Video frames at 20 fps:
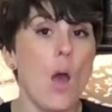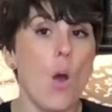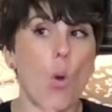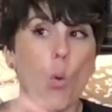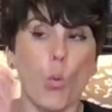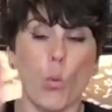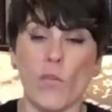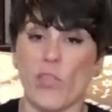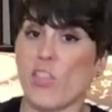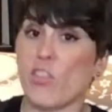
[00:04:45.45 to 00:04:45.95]

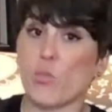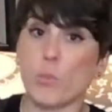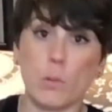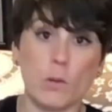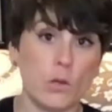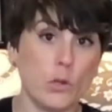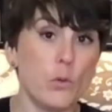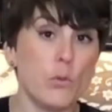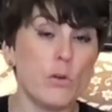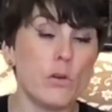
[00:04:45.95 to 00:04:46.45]
with this
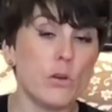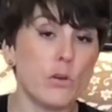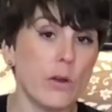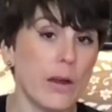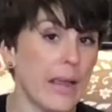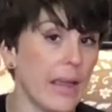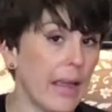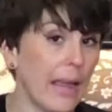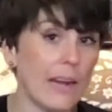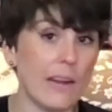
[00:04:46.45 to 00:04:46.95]
balloon in her
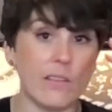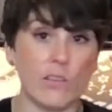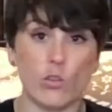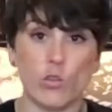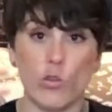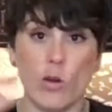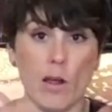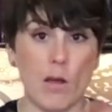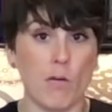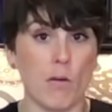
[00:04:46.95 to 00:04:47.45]
hand and this
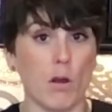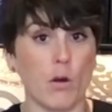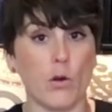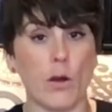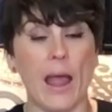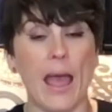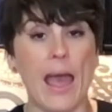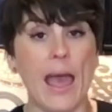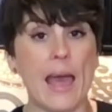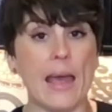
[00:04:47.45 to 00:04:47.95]
crown on her
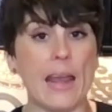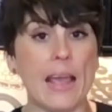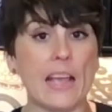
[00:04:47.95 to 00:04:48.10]
head,